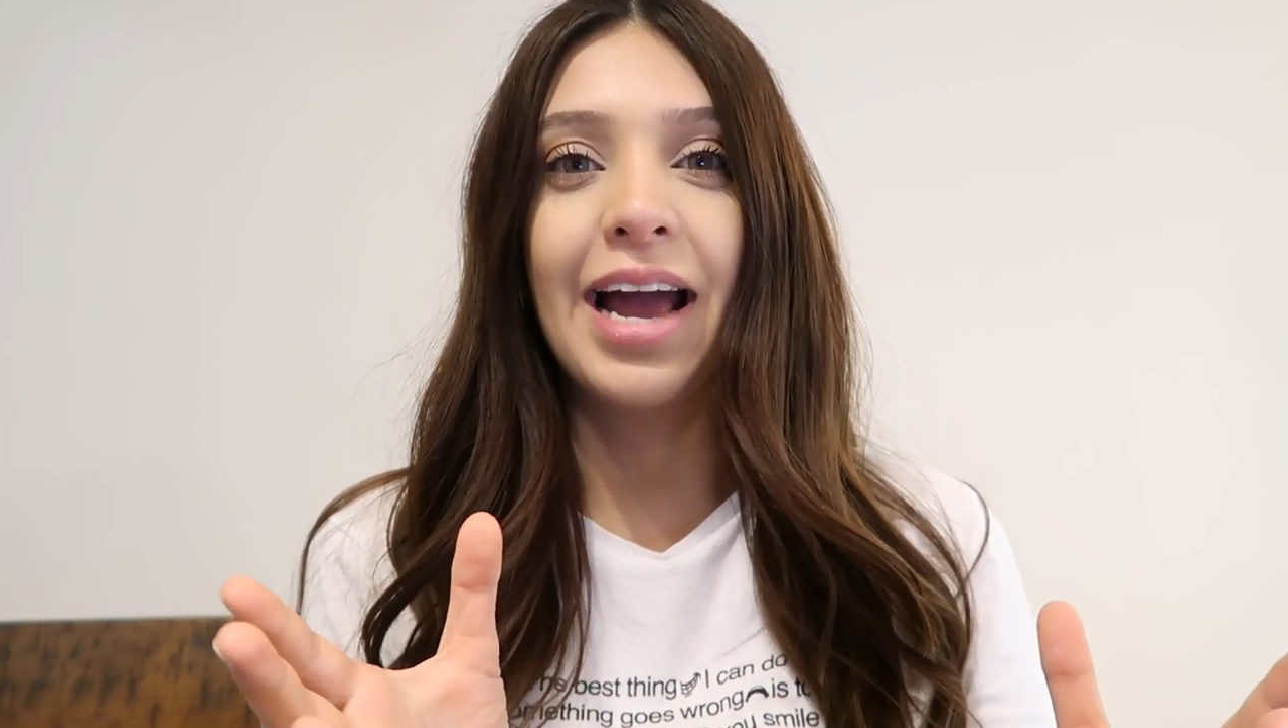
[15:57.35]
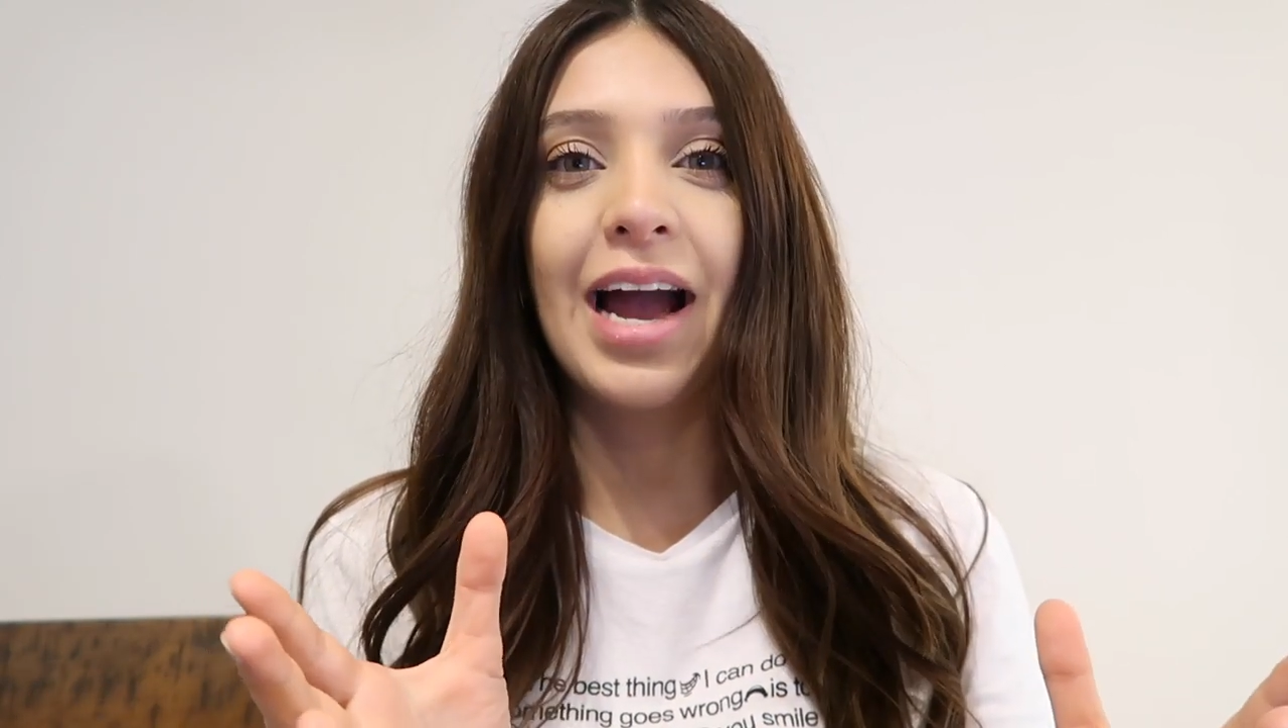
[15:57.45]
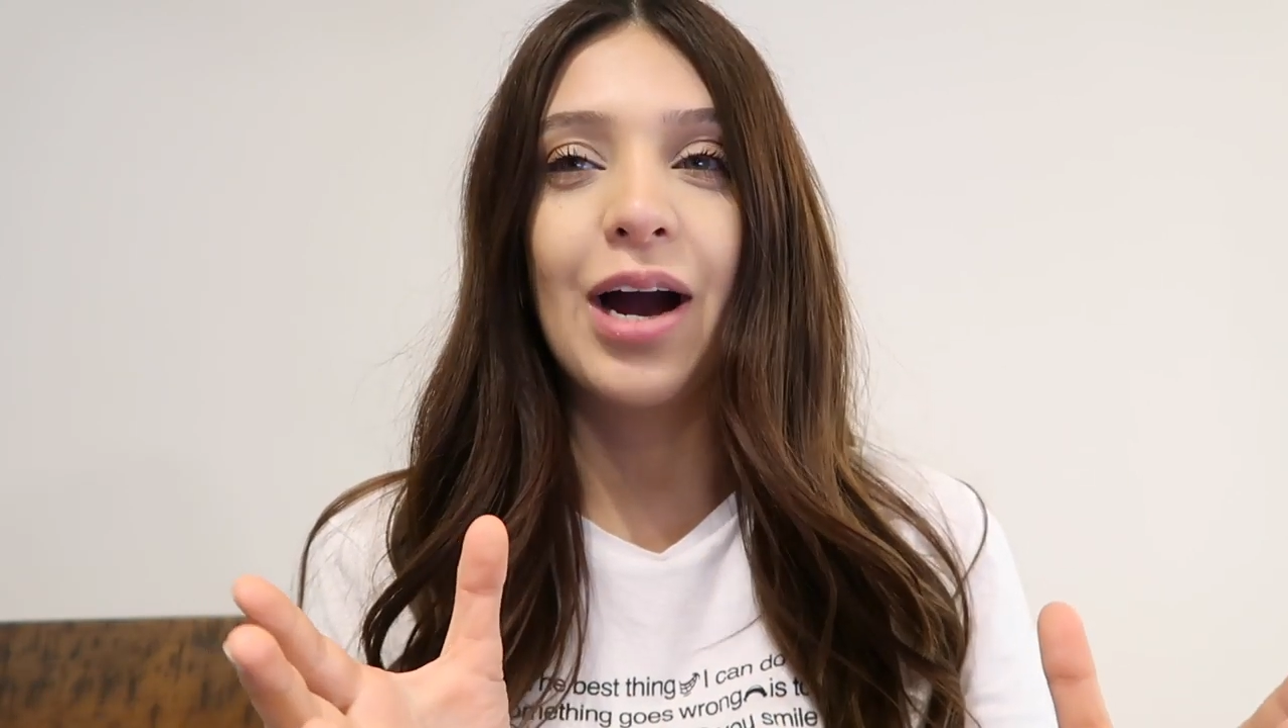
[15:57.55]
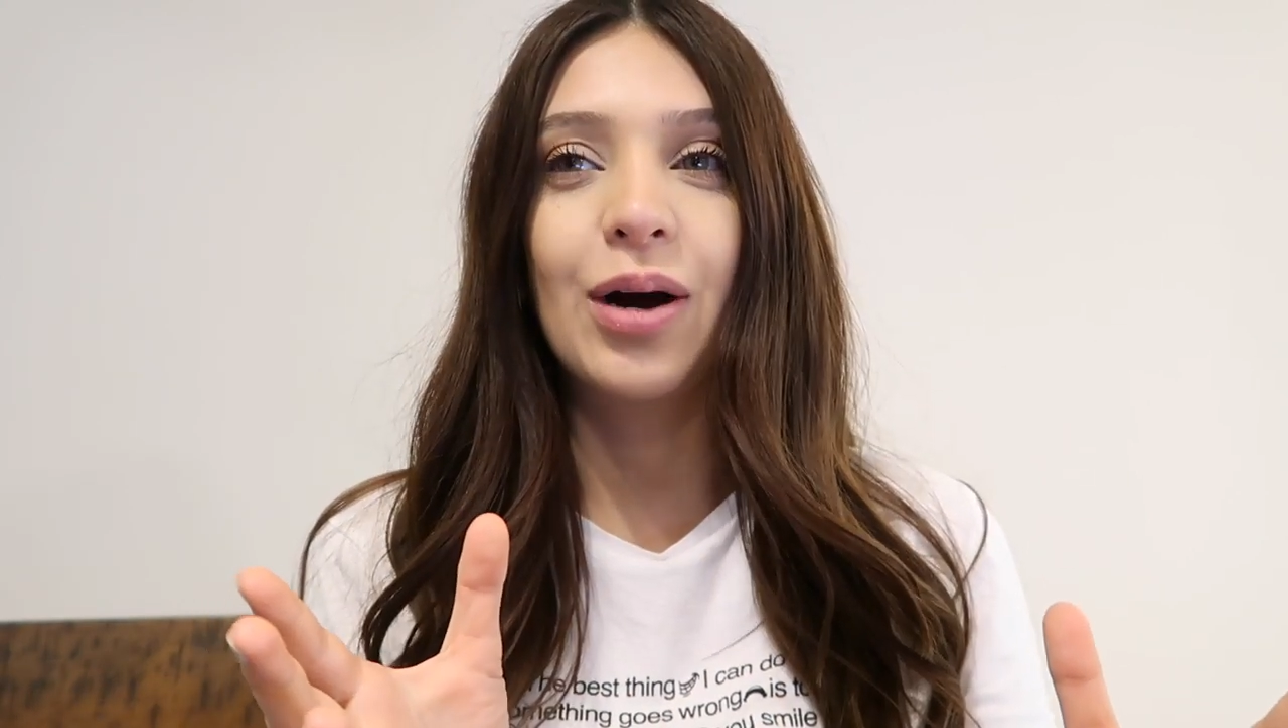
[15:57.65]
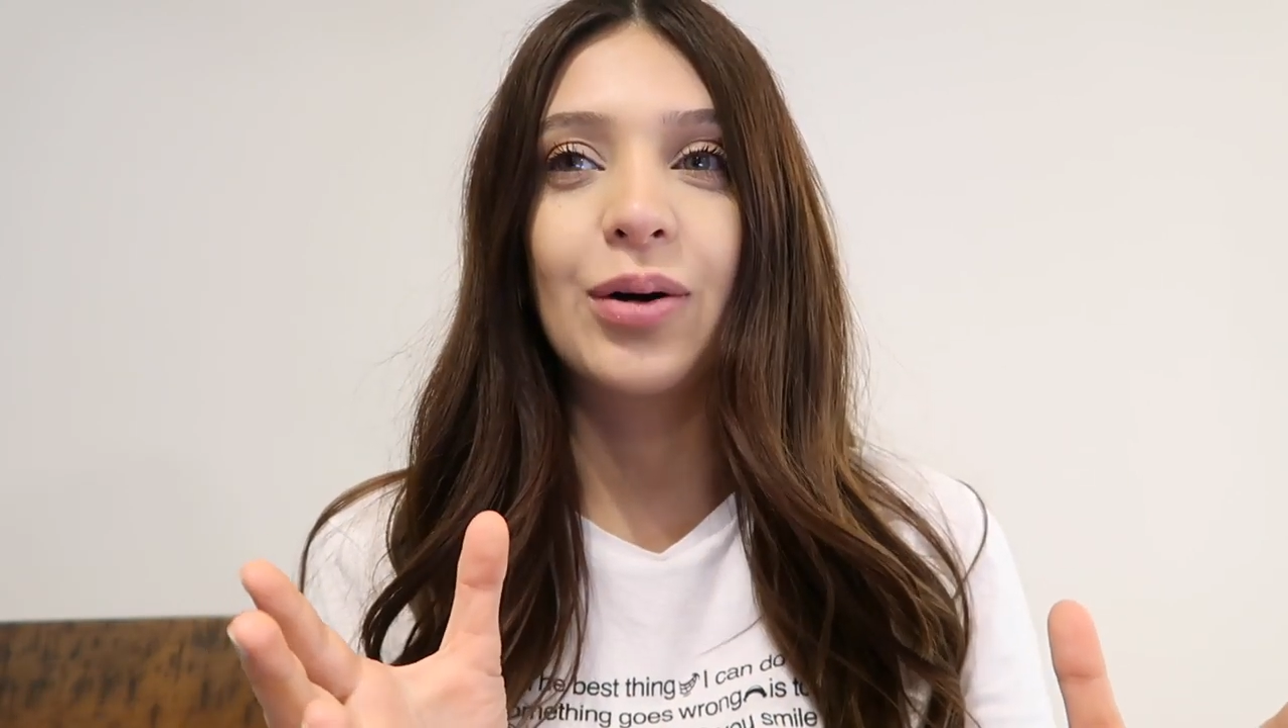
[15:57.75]

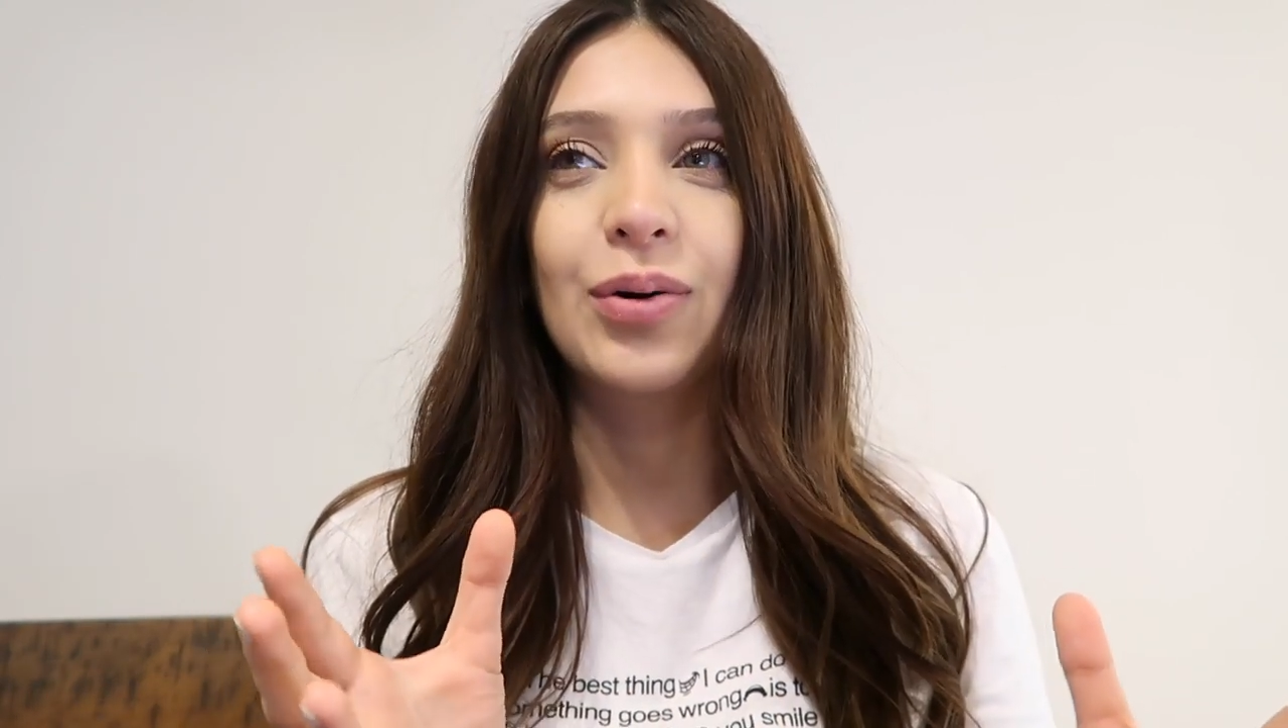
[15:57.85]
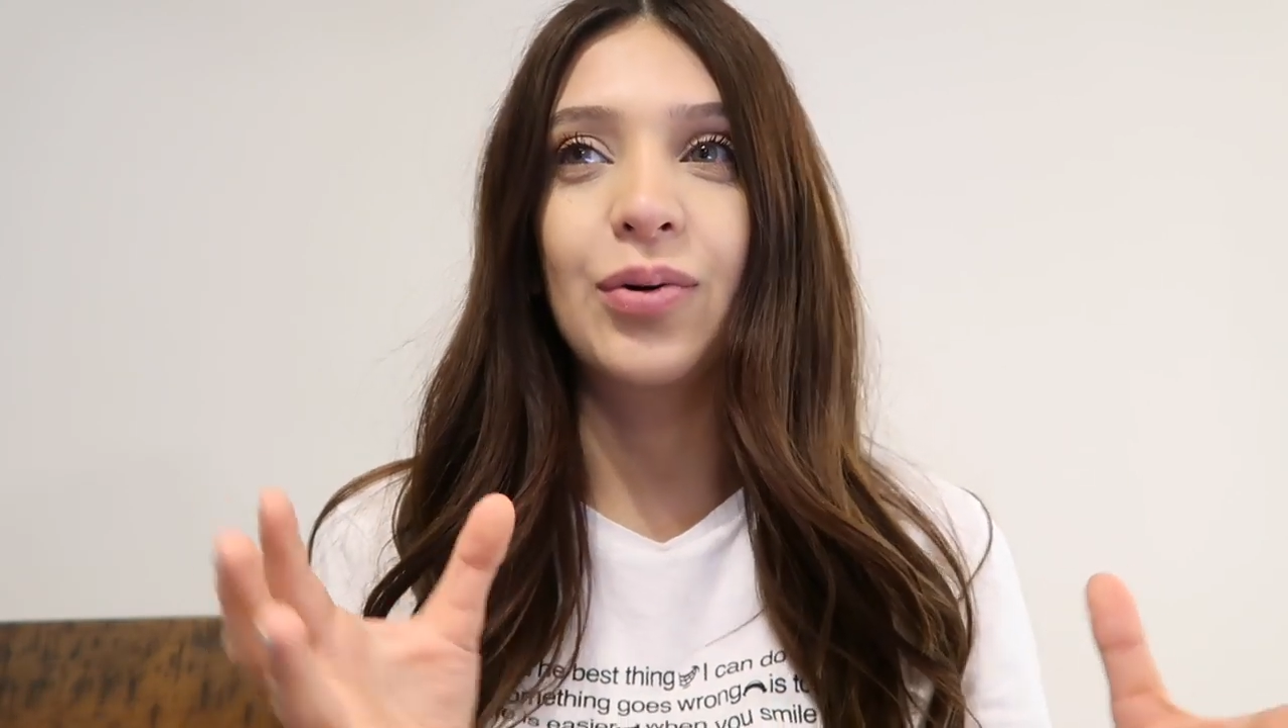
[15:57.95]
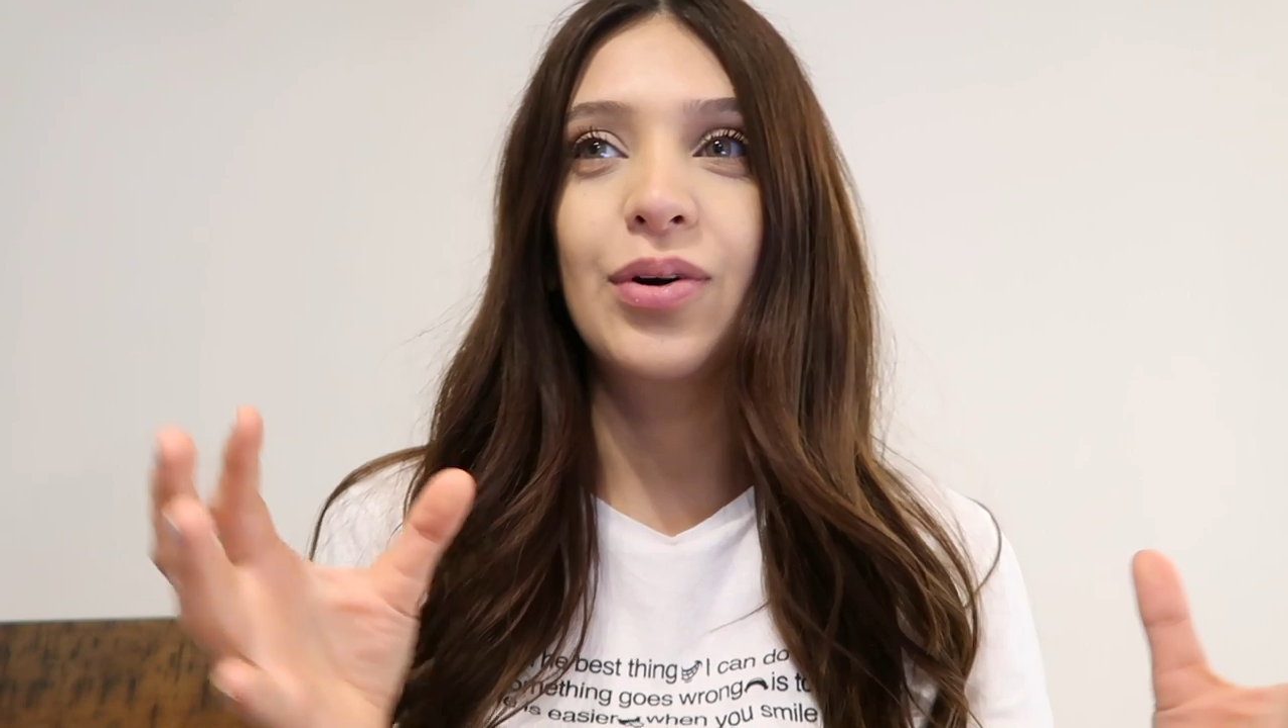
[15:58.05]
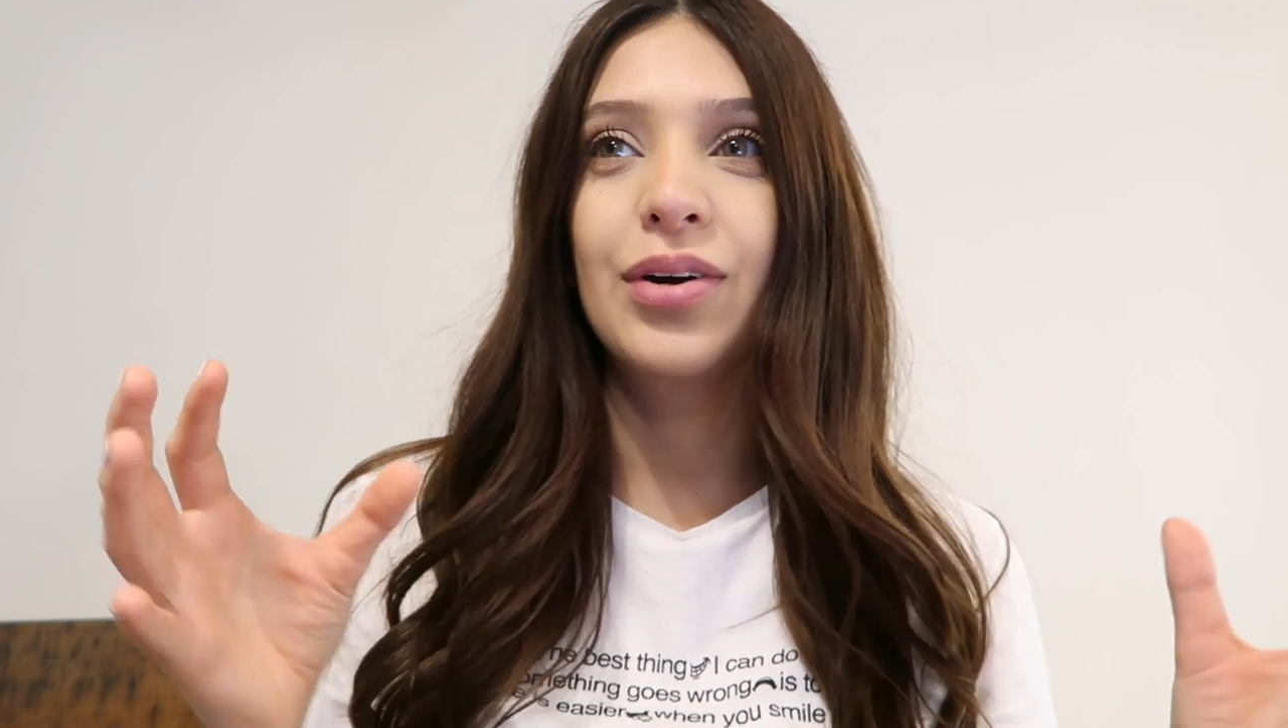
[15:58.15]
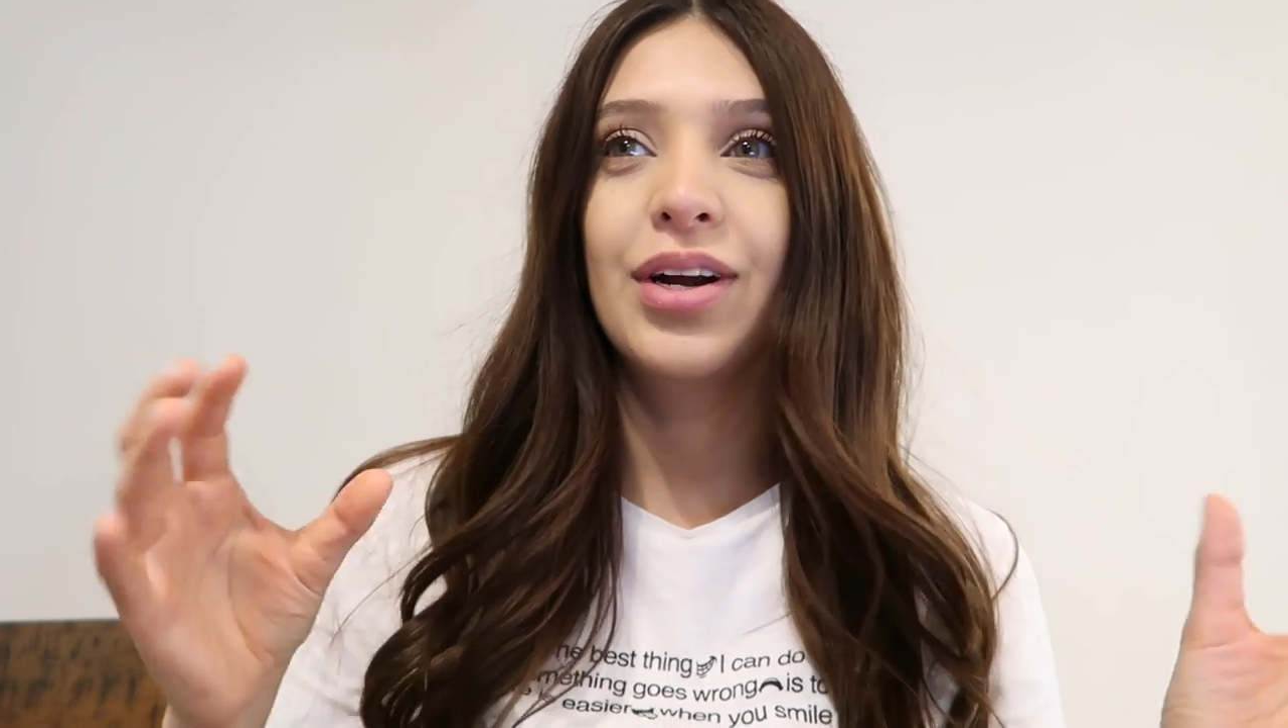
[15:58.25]
how